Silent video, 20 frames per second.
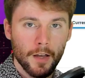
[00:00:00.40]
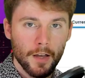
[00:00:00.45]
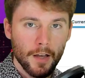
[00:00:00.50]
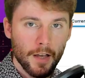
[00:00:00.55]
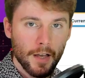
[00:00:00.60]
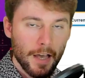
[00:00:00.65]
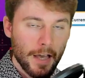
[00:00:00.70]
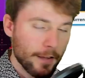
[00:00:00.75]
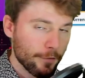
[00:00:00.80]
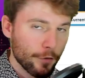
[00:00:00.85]

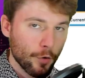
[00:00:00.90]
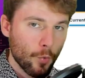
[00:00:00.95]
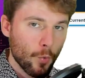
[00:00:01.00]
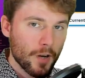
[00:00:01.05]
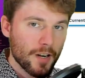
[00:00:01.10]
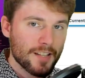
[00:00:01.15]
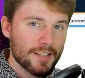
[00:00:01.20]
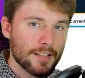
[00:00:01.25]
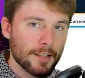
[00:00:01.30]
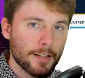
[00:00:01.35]
Hey
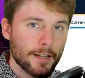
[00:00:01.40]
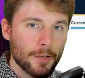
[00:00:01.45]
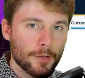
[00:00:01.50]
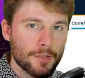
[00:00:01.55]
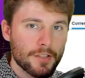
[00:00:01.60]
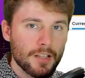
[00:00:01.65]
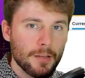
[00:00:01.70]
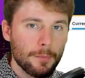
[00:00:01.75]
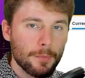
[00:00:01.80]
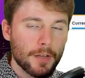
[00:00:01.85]
everyone, it's the LEGO
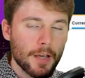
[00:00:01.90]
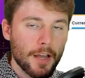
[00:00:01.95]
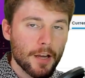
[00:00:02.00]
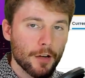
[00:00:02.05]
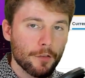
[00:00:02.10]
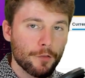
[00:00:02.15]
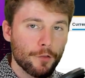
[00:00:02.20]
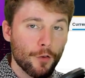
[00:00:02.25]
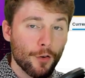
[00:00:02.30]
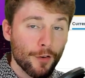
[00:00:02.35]
CPA
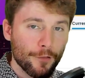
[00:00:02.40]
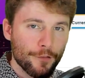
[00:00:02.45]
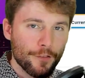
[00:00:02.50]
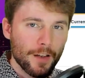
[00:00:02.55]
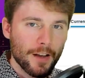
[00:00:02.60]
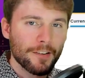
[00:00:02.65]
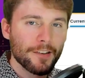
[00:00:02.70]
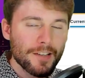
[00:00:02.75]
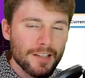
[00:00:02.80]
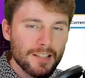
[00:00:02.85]
here for a
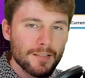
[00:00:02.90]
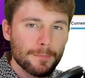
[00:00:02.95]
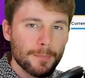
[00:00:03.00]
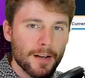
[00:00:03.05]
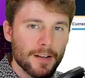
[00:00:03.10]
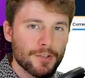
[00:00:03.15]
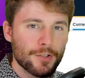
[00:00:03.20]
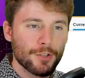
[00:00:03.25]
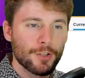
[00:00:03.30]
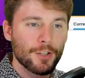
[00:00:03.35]
very
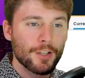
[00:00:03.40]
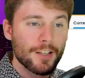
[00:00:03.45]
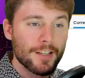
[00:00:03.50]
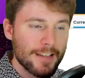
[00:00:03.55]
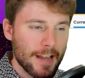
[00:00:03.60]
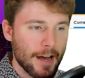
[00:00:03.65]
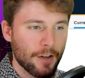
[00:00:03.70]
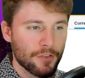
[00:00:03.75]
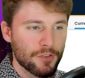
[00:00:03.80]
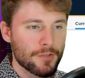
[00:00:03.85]
special
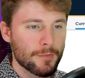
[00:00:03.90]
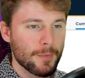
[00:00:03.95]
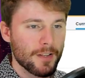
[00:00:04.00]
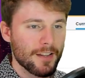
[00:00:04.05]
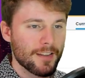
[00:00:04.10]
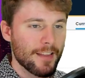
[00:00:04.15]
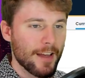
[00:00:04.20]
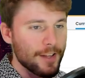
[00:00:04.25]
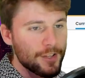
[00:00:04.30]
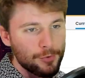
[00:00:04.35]

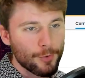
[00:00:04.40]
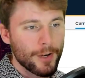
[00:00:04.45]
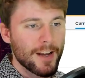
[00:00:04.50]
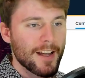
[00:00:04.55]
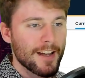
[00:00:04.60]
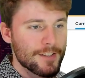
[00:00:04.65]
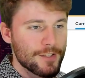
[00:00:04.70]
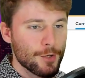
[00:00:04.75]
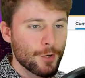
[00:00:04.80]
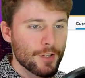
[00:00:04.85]
announcement. That's right,
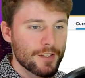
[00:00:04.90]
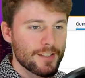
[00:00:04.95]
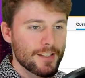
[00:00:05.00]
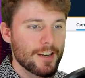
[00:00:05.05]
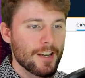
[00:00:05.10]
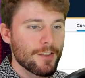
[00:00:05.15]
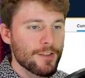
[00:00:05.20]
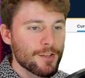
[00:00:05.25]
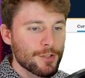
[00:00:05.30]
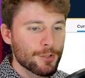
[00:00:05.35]
as you can
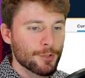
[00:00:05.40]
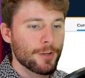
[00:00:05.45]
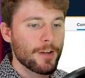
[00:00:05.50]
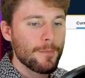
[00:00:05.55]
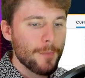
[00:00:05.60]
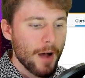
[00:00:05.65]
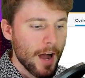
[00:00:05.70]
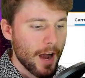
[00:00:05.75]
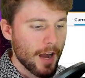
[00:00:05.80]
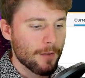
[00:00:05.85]
see on the screen
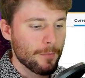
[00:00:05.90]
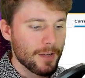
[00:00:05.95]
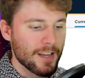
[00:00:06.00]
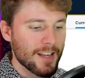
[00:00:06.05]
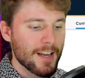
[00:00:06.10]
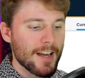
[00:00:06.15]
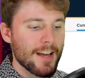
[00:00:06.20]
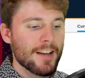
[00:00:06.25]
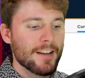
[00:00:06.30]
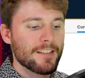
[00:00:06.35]
behind
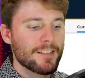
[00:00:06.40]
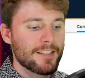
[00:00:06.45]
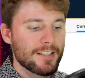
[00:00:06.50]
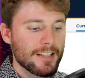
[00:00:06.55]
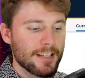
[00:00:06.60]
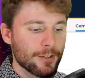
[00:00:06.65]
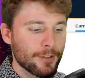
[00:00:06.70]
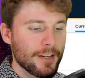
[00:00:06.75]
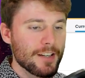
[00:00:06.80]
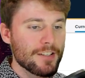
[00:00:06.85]
me,
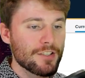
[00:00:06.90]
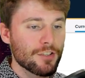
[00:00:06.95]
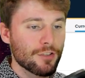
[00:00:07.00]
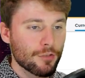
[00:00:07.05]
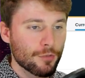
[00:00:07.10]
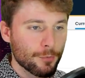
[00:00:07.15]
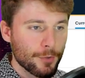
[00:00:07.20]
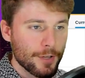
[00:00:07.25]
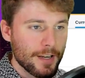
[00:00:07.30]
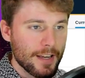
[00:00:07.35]
Series
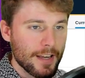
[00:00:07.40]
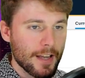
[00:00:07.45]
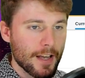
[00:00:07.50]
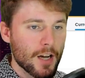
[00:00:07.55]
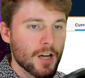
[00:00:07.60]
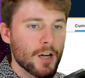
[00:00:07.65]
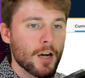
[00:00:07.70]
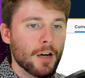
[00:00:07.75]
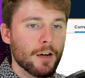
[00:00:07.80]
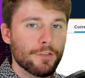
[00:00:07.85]
3
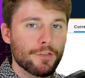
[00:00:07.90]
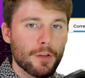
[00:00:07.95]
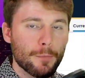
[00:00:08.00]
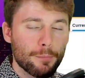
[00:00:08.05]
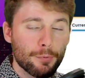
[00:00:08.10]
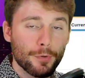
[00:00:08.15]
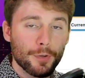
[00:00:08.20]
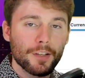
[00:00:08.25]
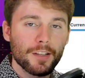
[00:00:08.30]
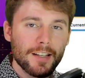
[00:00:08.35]
of the
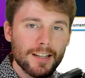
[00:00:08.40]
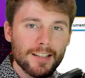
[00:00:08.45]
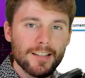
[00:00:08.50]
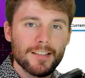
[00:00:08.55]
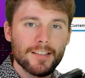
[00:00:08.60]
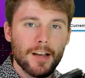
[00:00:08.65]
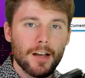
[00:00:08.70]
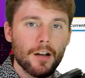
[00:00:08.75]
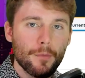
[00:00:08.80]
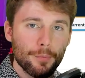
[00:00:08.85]
BRICKLINK
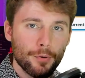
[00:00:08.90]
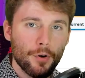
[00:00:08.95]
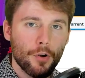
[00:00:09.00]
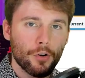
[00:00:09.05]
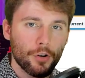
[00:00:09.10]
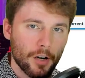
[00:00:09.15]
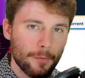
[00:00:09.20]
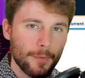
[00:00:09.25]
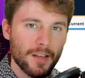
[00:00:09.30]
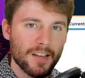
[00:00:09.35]
Designer
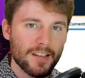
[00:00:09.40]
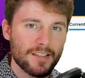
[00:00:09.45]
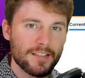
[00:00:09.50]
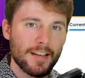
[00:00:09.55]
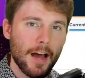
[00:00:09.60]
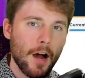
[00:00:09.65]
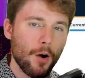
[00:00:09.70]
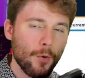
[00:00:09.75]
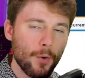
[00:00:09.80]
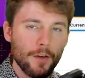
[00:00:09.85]
Program is
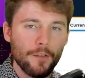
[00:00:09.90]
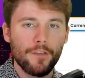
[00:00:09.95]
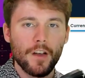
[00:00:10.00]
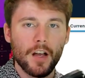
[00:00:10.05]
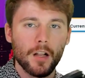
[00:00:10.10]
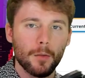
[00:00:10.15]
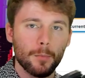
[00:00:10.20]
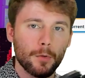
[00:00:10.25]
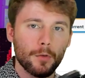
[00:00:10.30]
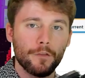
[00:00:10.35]
now
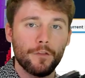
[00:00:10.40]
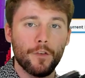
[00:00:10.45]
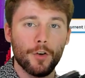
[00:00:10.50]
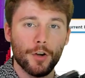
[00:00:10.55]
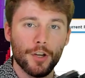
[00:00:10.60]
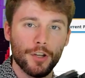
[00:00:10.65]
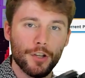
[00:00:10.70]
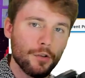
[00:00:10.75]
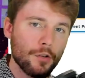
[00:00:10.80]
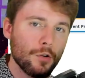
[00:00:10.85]
available
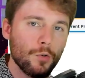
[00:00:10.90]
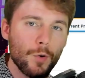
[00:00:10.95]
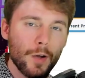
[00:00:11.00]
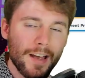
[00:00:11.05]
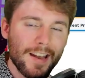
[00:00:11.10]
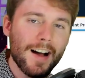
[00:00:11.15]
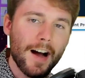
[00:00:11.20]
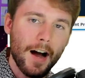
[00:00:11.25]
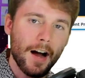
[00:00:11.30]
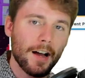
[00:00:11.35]
for you
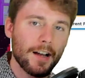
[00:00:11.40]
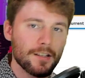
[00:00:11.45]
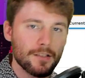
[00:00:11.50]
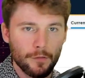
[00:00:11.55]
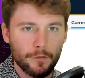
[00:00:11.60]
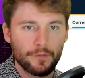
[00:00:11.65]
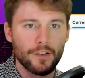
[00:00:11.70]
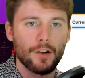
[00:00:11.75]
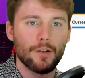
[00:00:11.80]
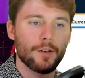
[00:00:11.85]
and I
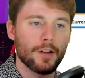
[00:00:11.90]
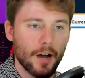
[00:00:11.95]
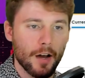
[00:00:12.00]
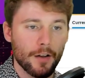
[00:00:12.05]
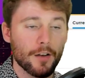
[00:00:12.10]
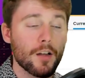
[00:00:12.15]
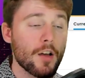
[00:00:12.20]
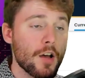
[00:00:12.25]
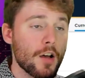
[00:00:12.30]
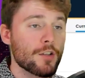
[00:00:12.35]
to vote
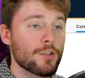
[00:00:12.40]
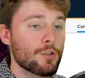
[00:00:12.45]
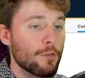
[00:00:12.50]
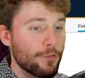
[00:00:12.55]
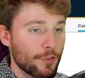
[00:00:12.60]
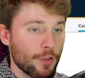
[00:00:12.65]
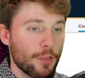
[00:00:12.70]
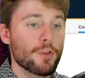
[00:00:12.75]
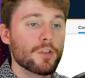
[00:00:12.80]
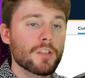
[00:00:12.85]
on. So
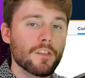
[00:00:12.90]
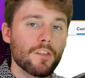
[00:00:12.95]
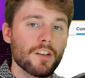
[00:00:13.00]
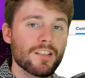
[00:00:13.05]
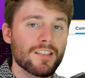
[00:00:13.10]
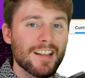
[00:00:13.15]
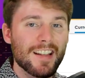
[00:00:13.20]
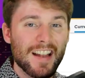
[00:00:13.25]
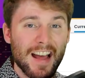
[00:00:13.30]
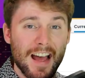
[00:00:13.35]
for those of
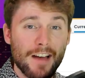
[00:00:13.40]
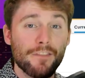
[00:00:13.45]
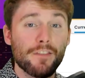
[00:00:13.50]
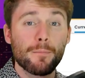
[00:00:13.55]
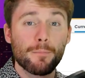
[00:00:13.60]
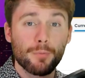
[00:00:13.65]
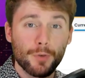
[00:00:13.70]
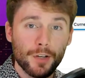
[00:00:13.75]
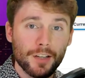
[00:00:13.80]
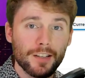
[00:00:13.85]
us that have a
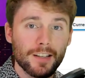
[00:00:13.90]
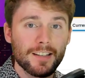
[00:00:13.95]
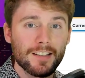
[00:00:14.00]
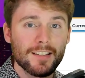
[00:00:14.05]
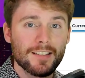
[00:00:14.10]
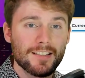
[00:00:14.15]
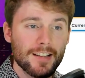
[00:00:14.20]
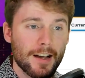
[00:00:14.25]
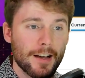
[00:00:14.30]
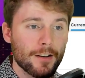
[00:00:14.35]
BRICKLINK
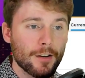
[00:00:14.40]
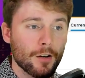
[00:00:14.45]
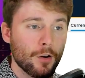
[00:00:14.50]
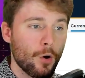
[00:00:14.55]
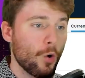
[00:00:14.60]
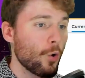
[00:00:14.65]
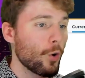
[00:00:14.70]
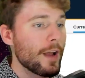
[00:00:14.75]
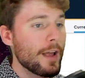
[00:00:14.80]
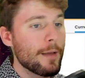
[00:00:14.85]
Designer
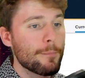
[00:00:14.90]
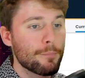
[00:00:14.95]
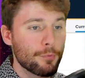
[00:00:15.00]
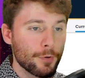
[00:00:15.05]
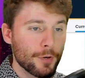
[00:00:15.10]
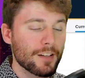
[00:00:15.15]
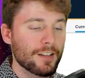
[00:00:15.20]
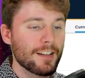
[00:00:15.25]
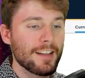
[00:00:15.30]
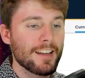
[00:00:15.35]
or a
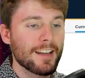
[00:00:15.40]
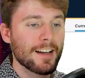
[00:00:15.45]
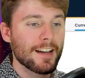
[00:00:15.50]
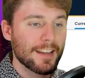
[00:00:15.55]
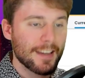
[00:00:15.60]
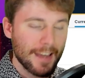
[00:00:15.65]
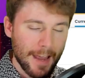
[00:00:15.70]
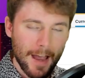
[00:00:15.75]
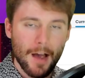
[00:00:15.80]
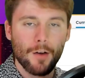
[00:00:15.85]
BRICKLINK
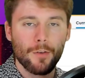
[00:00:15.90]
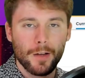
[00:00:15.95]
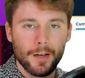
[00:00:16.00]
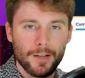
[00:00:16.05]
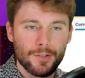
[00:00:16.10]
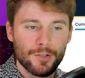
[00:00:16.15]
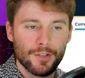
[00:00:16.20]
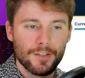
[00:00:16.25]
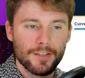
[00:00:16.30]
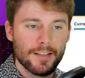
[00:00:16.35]
account, I
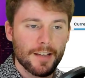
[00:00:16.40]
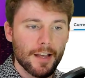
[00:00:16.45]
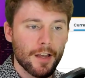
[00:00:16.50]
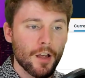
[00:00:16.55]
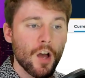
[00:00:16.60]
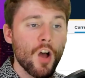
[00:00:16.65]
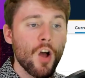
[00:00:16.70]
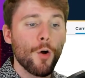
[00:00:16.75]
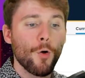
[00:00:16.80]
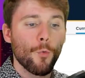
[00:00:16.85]
should
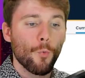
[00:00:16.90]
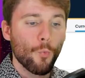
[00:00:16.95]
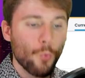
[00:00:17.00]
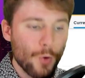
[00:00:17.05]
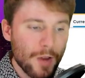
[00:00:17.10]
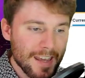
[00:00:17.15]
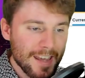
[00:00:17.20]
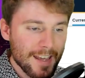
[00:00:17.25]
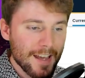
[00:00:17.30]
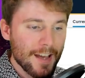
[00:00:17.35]
say,
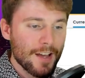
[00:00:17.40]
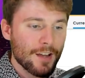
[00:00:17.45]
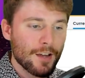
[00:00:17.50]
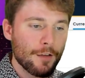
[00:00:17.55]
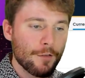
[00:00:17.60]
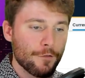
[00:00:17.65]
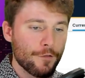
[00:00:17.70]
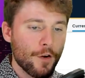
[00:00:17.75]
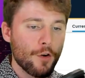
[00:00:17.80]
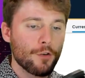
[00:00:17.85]
we
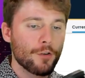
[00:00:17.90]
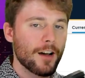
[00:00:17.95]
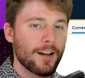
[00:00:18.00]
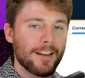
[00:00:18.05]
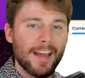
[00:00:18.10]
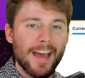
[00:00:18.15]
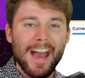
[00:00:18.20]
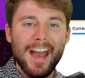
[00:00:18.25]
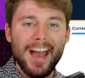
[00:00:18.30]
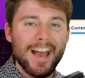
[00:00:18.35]
can vote
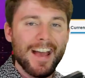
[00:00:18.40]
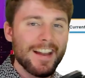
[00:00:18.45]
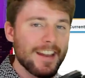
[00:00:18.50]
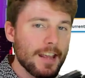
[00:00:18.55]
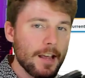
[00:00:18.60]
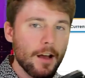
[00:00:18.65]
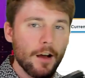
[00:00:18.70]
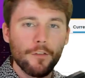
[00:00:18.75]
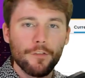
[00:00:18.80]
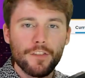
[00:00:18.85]
on
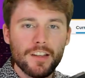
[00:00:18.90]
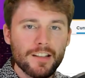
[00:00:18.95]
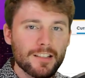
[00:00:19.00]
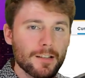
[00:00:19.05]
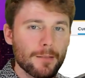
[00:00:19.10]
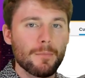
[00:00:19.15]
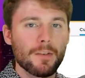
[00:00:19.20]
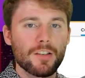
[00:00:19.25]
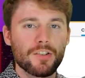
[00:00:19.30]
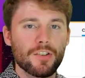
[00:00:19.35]
any of the
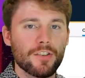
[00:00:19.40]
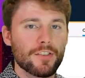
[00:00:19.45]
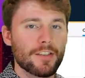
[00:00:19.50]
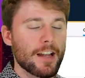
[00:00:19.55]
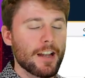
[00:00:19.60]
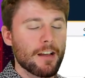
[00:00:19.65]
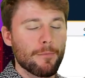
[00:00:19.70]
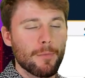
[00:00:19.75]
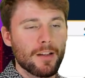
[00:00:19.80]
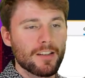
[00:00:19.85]
submissions
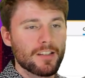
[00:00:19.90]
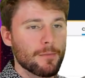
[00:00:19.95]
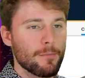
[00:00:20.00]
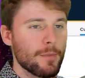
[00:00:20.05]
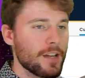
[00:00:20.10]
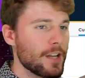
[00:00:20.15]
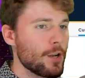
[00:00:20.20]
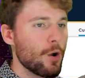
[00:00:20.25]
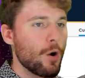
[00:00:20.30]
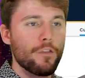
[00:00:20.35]
that have been
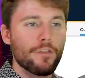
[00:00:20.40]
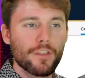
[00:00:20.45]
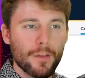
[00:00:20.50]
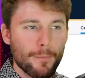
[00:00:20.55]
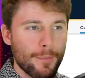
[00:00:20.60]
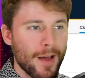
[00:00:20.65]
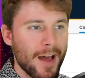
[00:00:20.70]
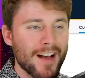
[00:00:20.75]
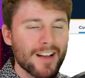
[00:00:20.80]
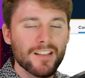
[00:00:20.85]
submitted over the
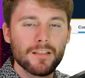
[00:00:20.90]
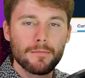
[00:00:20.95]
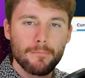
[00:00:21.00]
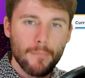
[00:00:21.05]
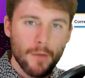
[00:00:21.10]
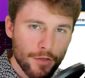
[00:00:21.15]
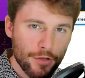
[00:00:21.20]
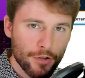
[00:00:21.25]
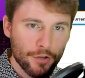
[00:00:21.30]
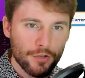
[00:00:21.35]
past
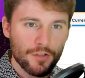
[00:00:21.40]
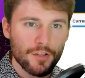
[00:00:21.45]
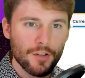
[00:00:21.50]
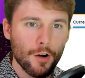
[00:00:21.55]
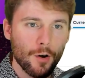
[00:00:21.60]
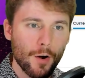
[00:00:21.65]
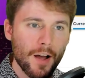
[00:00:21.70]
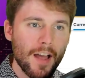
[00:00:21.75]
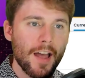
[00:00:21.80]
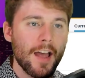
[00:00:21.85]
month or
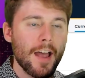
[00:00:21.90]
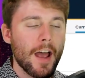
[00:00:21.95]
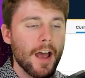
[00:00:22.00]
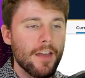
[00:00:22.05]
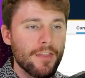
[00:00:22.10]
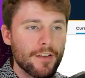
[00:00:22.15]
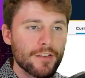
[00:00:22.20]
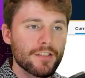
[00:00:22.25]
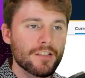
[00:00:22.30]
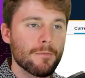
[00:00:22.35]
so,
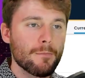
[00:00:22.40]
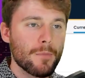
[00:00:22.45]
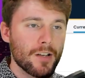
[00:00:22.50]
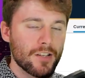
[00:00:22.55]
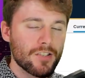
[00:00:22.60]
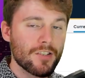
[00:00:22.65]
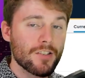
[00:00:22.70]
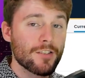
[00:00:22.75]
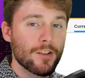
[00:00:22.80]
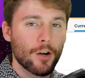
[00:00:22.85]
and the
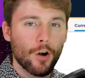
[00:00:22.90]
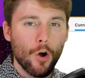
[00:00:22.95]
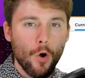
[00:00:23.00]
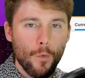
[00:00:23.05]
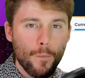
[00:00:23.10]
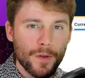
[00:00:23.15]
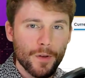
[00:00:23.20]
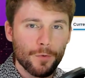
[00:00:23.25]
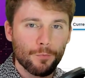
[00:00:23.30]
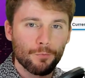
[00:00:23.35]
submissions are
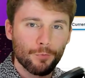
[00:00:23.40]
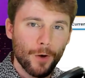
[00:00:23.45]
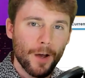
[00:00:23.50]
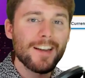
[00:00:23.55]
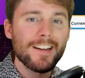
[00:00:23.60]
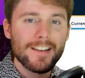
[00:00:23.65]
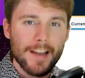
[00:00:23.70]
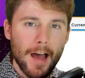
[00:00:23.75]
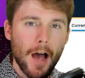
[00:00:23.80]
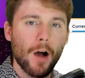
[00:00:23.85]
open
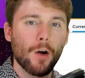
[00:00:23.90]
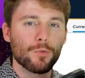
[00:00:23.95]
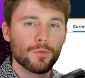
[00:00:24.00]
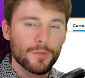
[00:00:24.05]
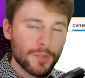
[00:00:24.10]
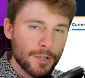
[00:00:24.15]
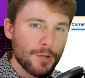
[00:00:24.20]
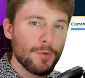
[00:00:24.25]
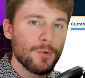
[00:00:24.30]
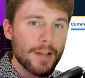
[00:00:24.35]
right now,
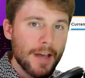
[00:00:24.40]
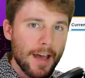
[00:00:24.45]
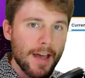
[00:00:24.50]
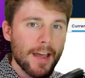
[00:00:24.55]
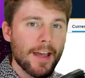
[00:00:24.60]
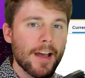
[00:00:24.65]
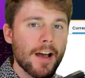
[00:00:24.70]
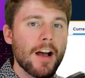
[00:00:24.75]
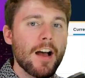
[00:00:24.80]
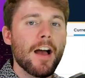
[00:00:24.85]

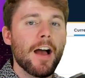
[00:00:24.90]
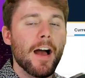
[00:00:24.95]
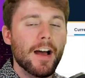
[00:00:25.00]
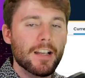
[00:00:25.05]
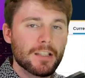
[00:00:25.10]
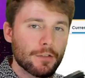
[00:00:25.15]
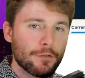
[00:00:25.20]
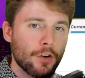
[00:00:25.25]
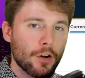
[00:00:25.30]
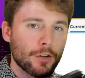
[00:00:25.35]
today,
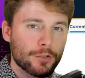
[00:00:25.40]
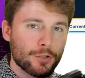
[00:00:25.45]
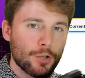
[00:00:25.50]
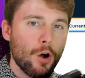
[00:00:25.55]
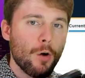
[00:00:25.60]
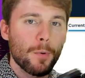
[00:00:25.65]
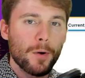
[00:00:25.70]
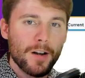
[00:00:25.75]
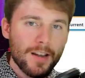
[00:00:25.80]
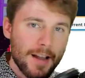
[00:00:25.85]
as of
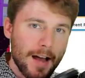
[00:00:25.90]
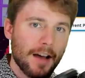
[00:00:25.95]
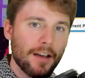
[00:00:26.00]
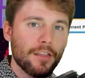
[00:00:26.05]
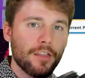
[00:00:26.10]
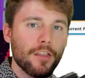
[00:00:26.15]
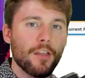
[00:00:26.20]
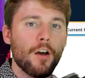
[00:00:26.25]
October 9th,